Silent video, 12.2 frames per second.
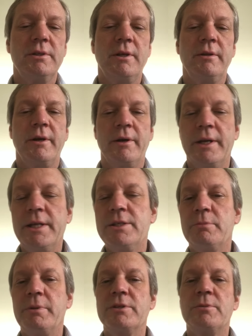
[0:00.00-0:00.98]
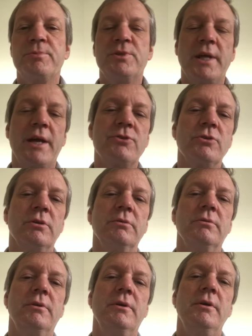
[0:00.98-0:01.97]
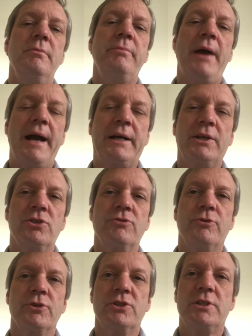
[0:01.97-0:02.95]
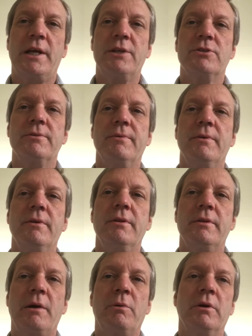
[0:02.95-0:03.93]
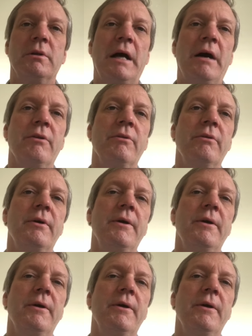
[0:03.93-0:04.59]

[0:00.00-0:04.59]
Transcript: there needs to be a substantial package for states that will allow